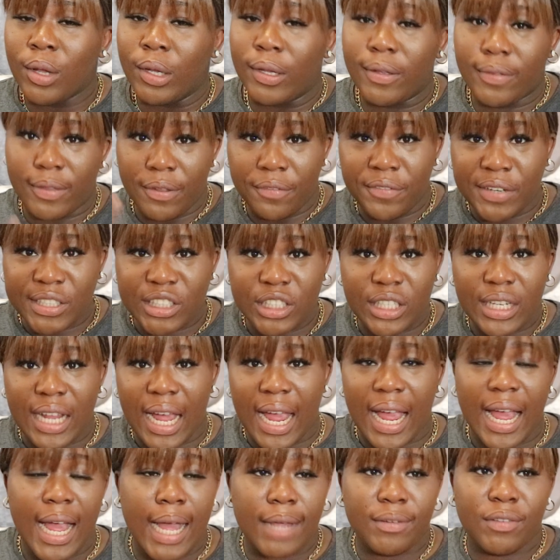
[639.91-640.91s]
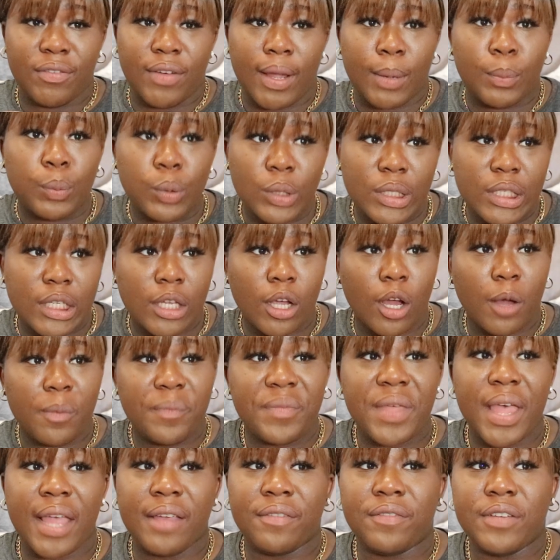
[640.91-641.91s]
the division I have, if I put it
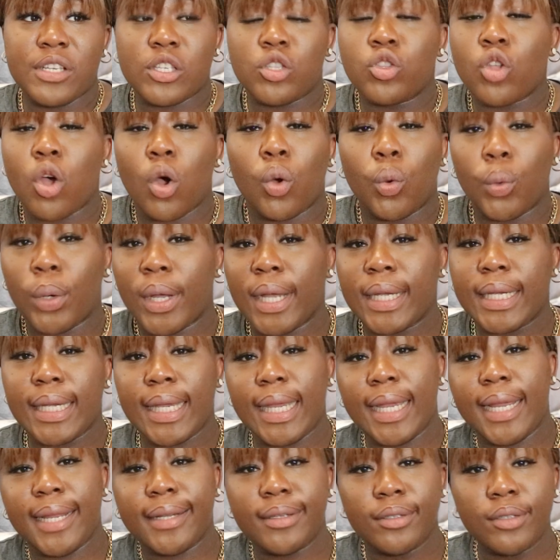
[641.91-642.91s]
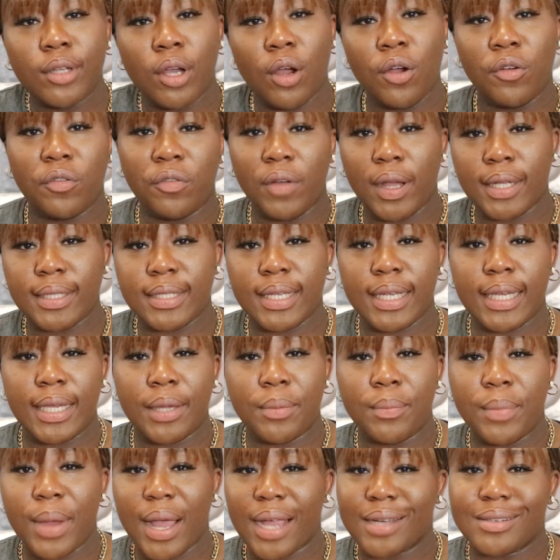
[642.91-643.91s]
up there, if it's not working, off I
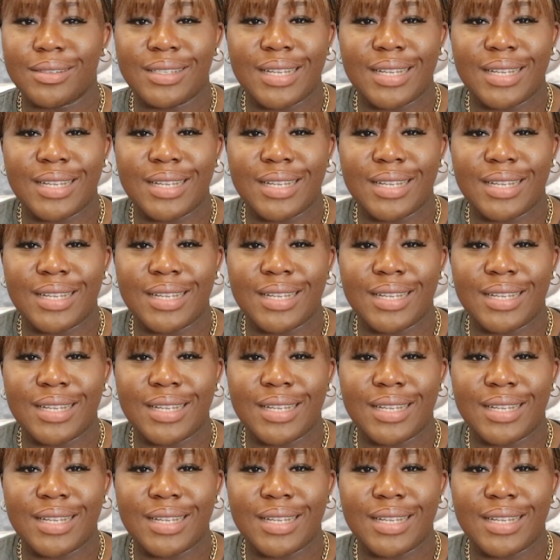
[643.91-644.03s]
take it back.